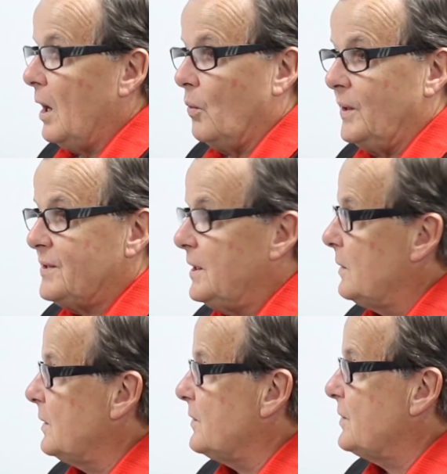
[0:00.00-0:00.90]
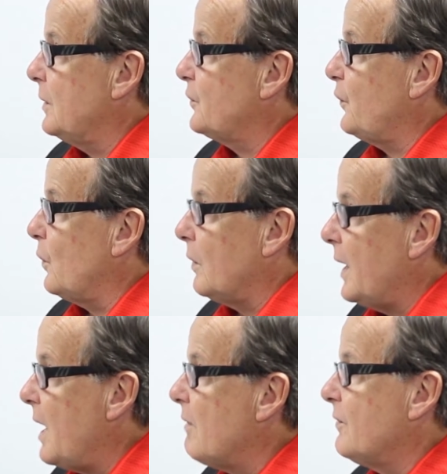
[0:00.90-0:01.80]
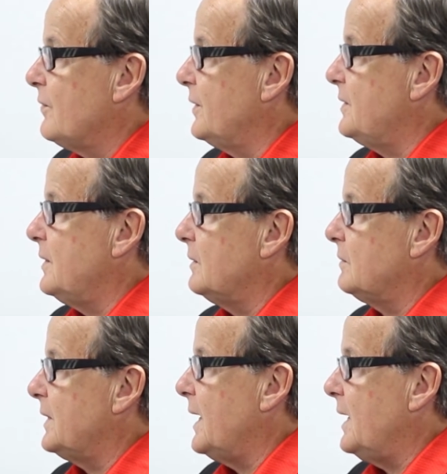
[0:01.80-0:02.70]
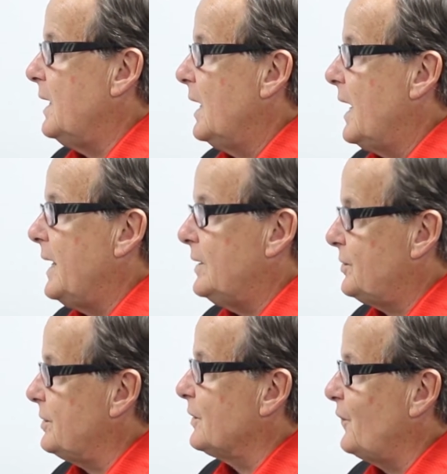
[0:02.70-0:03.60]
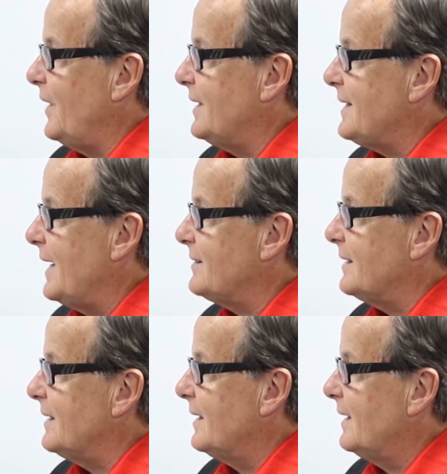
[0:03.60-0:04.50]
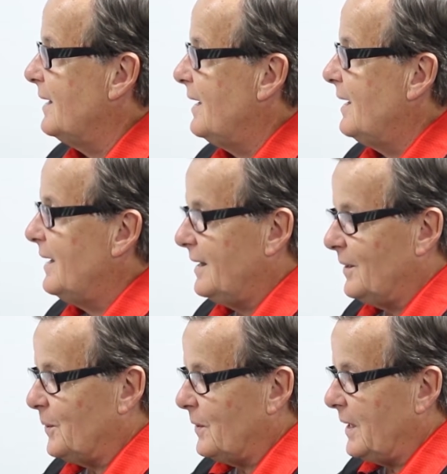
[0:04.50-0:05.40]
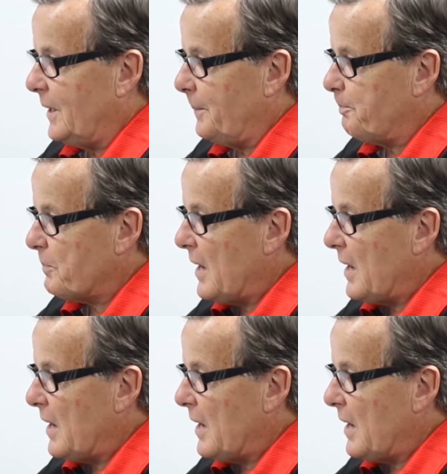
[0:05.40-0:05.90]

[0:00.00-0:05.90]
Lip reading: We see it on the sales floor every single day, and it's just fantastic. Mm-hmm. You know,